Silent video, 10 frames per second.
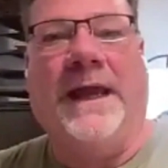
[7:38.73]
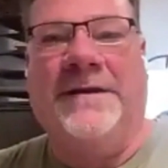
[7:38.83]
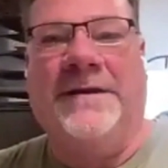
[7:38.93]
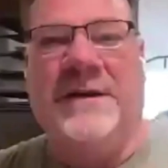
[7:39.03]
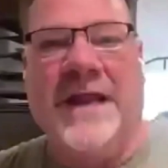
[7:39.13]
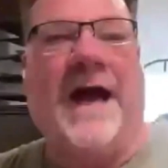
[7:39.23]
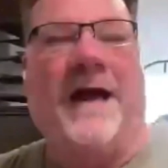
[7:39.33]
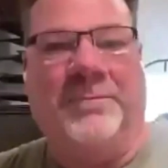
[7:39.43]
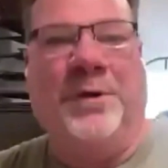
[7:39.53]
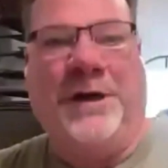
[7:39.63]
and
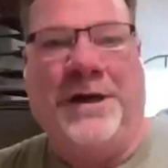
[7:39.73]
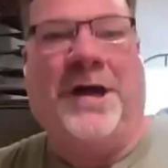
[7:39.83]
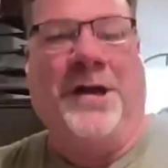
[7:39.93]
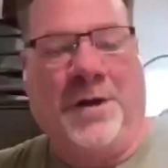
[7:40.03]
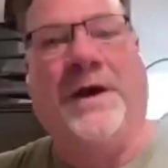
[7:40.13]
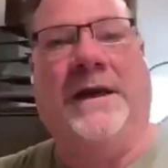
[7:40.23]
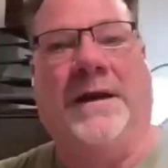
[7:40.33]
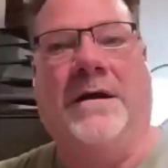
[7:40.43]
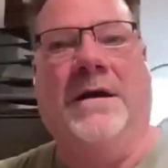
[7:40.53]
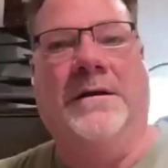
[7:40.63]
not put it on a credit
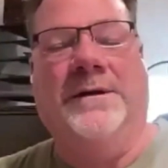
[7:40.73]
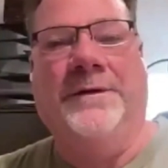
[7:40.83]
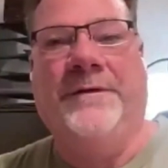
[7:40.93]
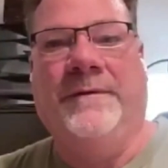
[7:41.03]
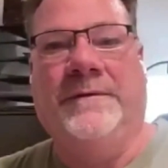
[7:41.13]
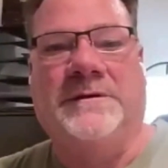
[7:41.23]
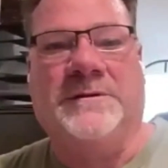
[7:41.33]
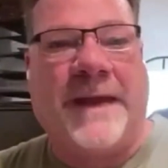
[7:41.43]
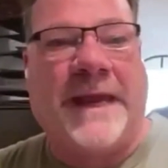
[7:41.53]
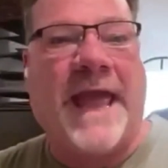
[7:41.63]
card,
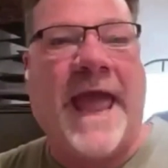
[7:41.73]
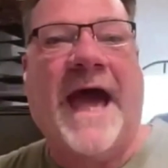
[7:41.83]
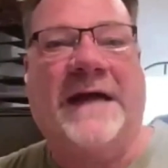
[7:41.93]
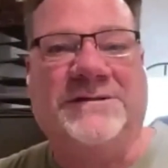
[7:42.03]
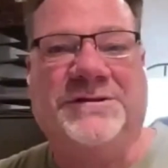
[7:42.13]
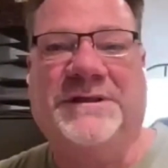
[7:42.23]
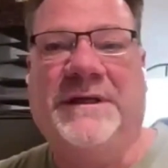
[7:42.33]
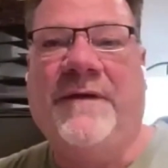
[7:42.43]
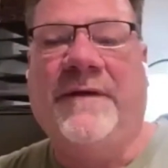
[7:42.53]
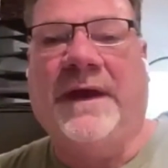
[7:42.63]
just pay cash.
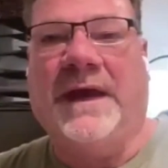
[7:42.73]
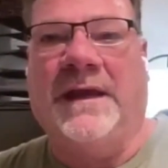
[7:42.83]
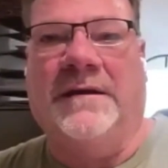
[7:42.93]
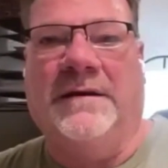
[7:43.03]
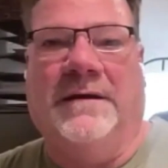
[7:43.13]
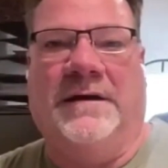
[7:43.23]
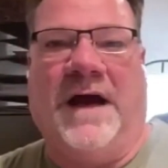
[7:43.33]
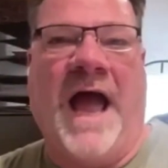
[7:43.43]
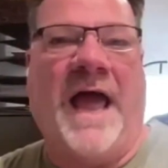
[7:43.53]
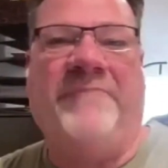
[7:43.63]
And
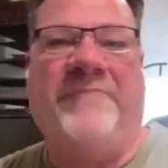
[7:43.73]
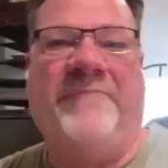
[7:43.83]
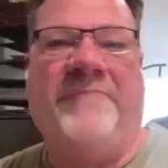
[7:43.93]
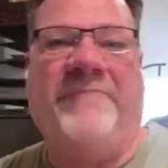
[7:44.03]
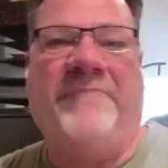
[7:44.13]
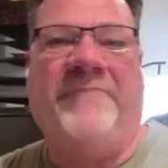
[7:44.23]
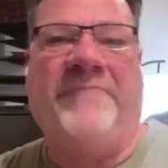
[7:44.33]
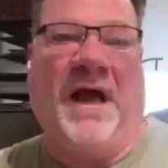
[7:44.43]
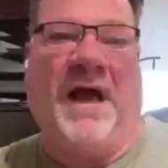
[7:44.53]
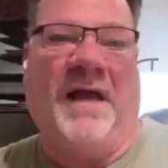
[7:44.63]
I hadn't
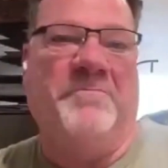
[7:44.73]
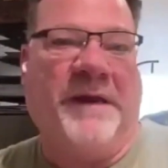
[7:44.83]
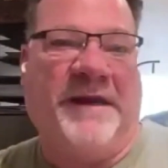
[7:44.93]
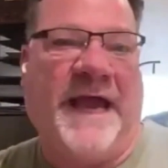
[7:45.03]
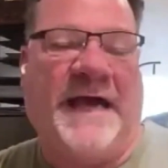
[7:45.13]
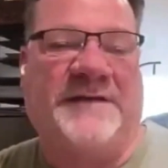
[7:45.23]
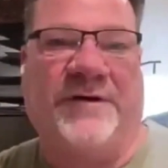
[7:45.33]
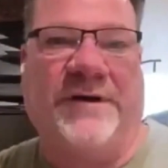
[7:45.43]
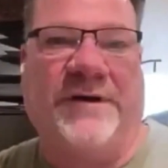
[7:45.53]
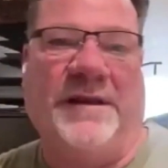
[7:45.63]
paid cash or
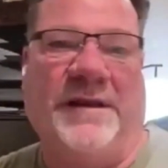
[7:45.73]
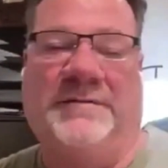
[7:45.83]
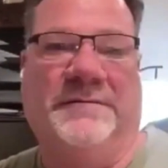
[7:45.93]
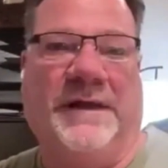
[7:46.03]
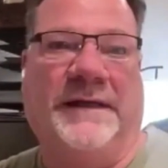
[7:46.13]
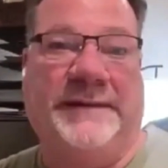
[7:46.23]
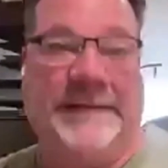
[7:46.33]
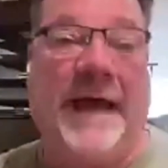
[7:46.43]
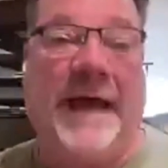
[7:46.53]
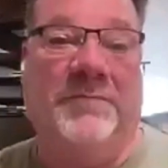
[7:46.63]
anything like that
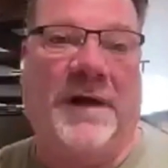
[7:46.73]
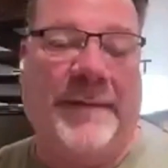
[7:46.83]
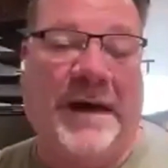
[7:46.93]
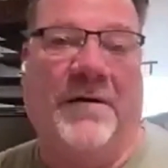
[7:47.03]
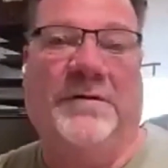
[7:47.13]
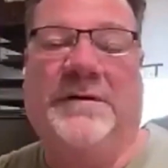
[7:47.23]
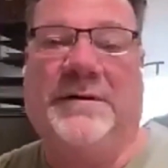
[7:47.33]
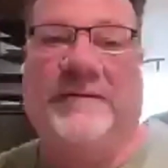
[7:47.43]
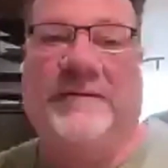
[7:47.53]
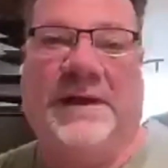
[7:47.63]
amount
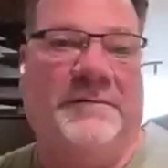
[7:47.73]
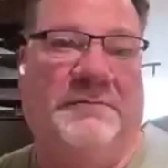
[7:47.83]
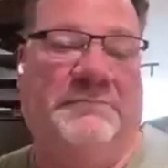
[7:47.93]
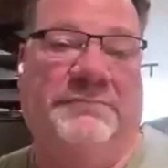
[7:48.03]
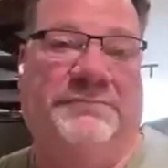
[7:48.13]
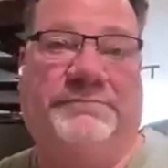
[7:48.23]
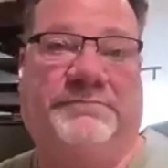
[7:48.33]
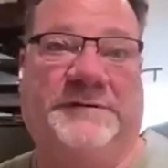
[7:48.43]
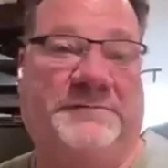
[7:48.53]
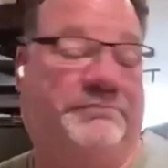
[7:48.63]
in
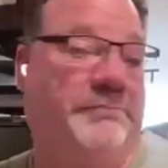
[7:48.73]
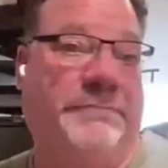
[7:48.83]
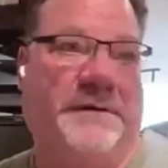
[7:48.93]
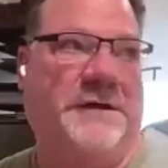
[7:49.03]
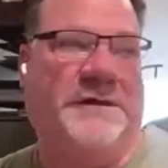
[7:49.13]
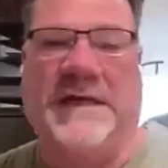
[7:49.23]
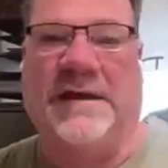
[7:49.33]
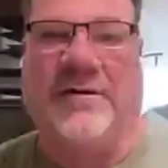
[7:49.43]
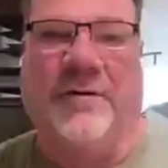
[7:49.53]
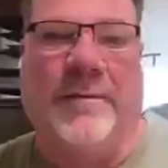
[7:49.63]
as long as
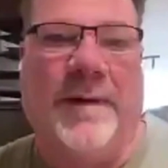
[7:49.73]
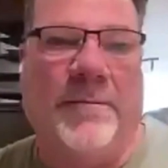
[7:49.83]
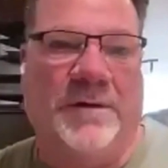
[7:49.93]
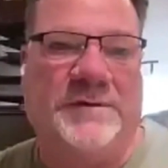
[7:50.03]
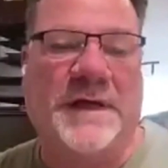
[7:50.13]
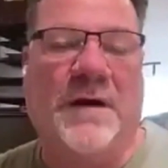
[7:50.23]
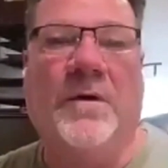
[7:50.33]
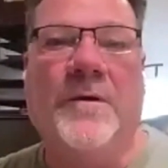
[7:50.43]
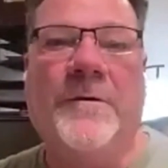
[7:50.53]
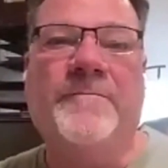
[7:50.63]
I can remember.
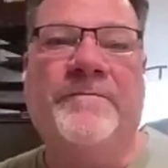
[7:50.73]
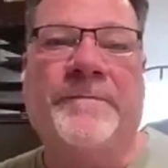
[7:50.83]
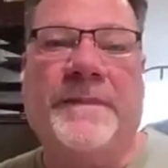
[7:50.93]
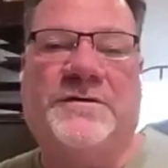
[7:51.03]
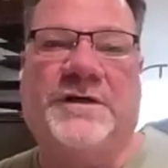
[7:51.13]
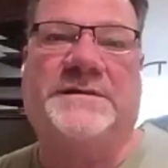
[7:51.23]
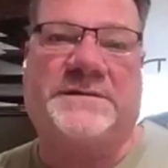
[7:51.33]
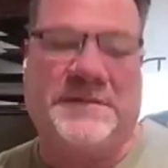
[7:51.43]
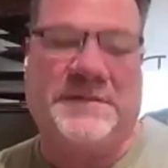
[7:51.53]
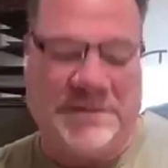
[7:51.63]
So
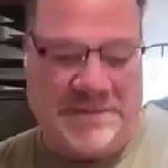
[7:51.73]
just